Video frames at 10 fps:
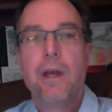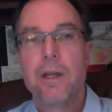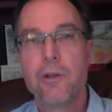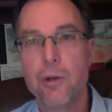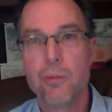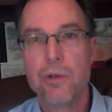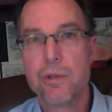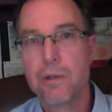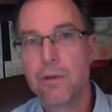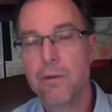The term
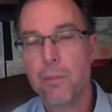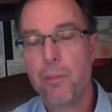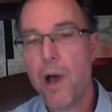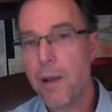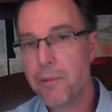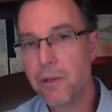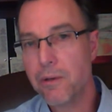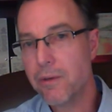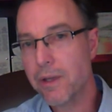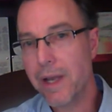was popular
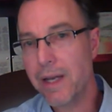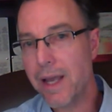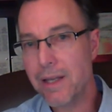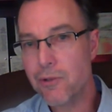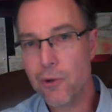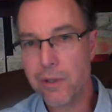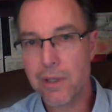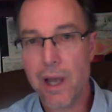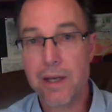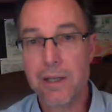in the late 80s, early
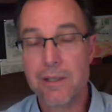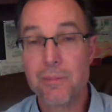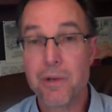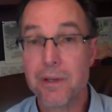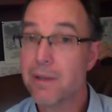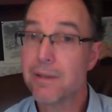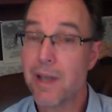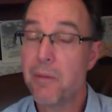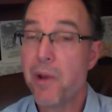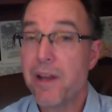90s, but it's
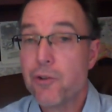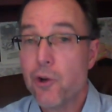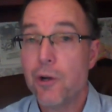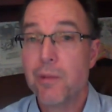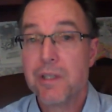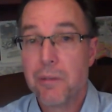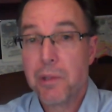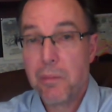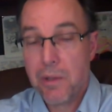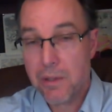not a bad term. It simply
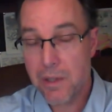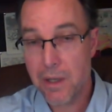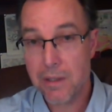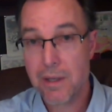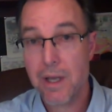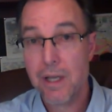means this.